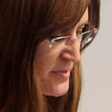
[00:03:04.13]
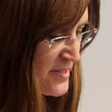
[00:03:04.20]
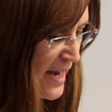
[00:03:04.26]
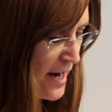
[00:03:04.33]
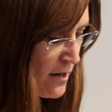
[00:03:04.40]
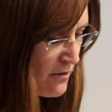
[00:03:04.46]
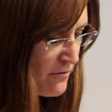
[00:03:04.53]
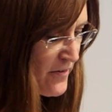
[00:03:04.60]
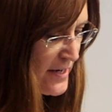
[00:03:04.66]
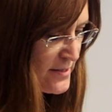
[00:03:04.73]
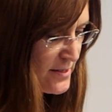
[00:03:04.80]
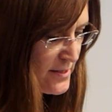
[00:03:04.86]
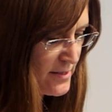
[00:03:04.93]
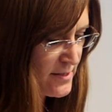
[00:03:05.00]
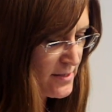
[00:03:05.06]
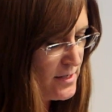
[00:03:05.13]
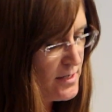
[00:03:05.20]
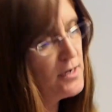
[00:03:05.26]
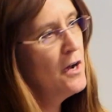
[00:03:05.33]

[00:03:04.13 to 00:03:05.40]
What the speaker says: sacrifices